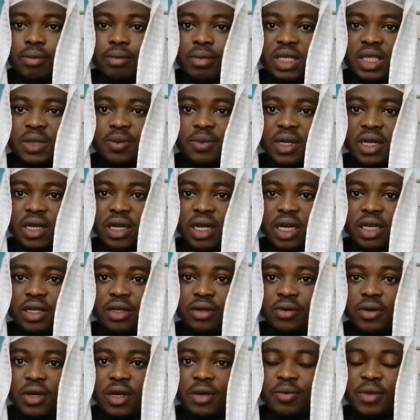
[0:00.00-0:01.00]

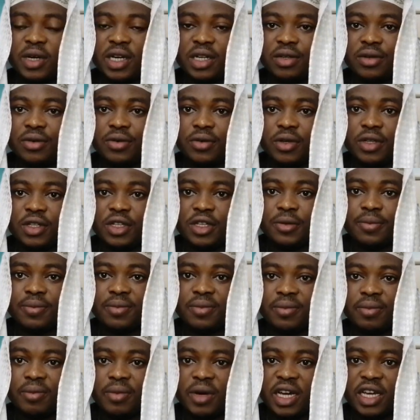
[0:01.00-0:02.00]
Bismillahir Rahmanir Rahim.
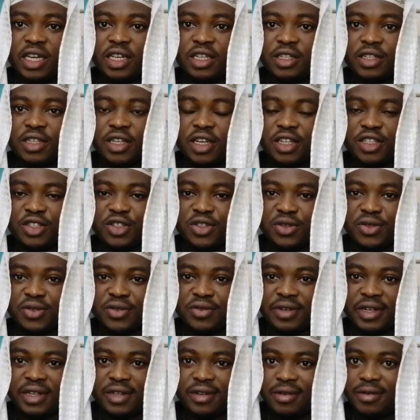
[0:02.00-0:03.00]
My dear
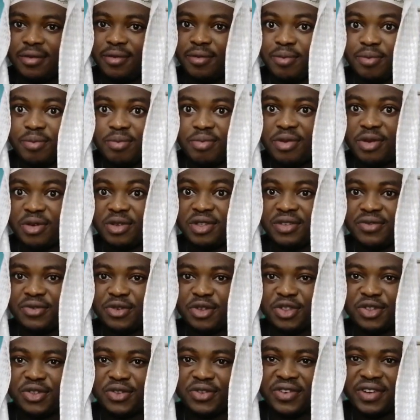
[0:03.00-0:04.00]
children,
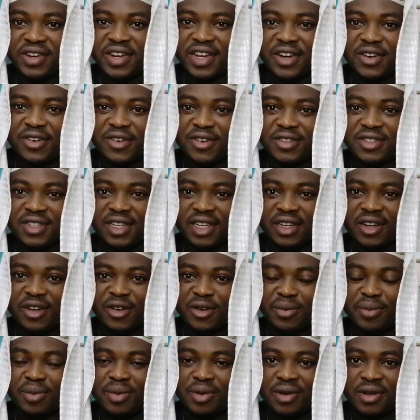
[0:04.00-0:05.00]
beautiful children across the
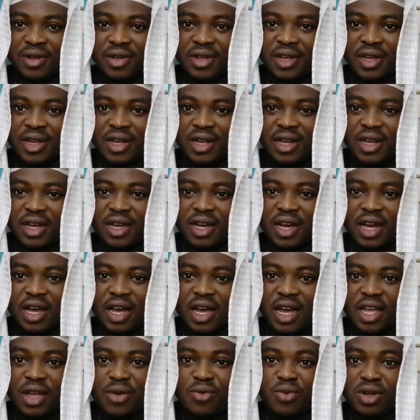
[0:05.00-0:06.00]
globe,
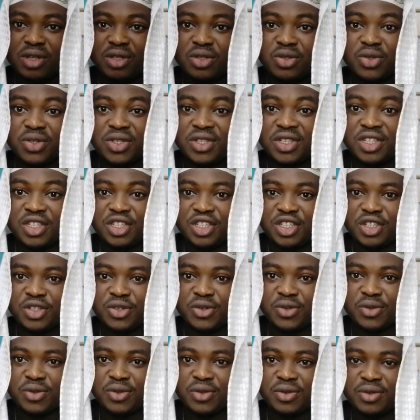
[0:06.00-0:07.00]
I want to teach
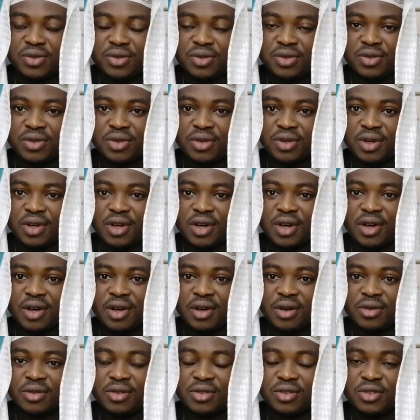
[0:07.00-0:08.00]
you
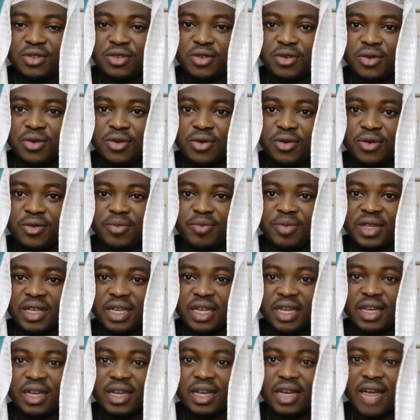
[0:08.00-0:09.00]
to be
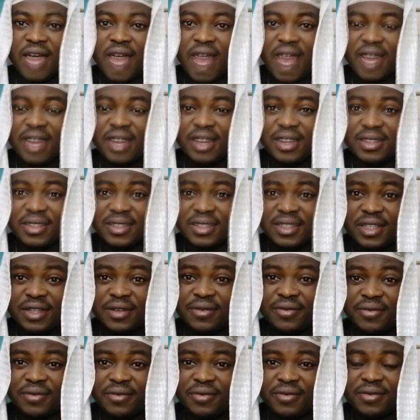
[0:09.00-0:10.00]

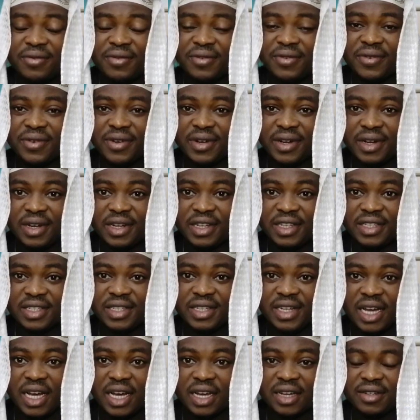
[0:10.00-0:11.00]
active
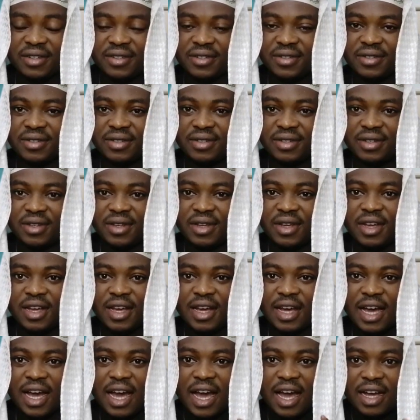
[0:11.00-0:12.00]
listener.
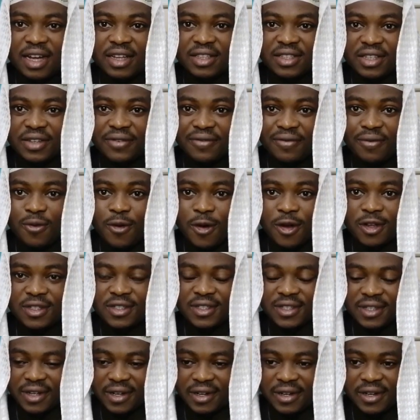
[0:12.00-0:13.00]
Active
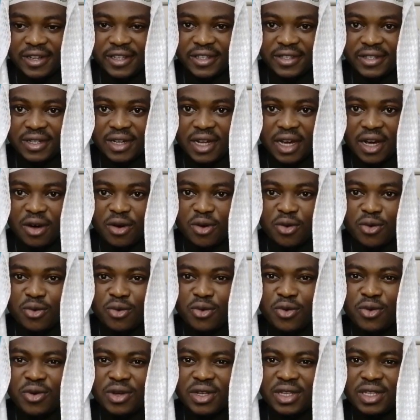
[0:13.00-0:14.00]
what? Listener.
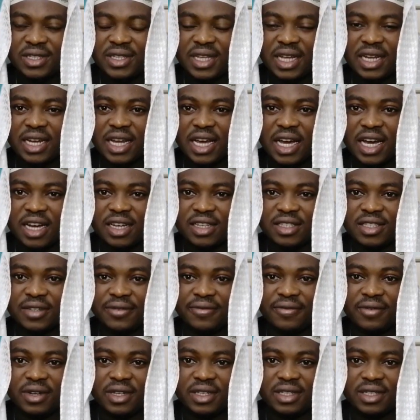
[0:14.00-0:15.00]
Who is an
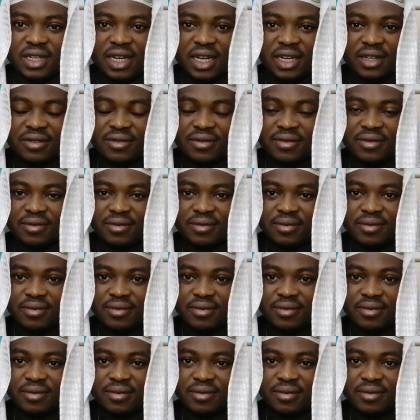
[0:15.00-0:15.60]
active listener?